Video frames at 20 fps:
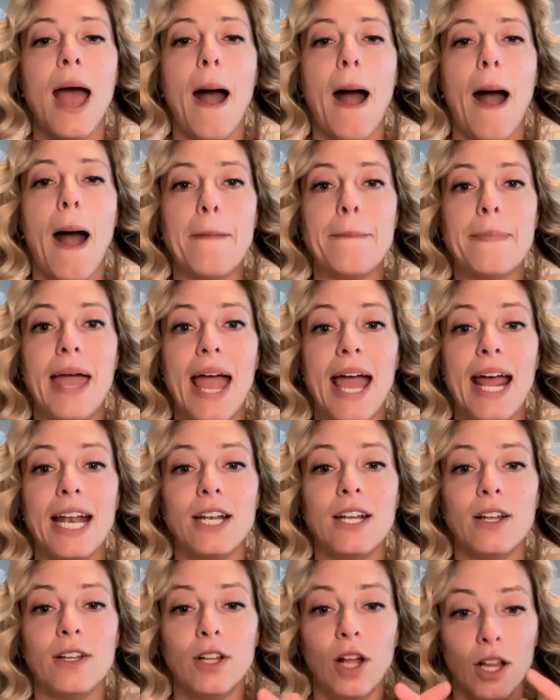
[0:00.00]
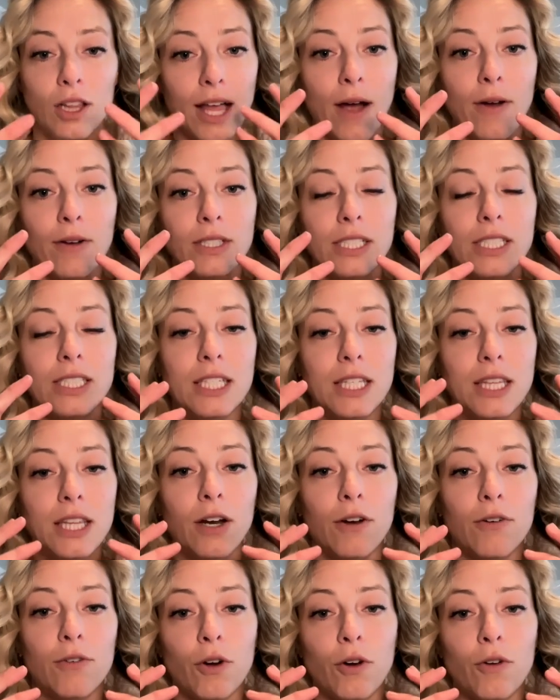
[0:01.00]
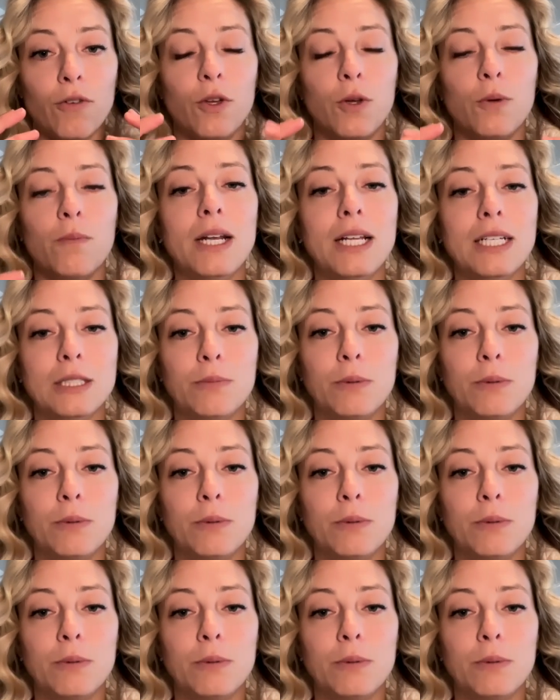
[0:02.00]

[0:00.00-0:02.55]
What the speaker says: and allow it to sit there for a few minutes,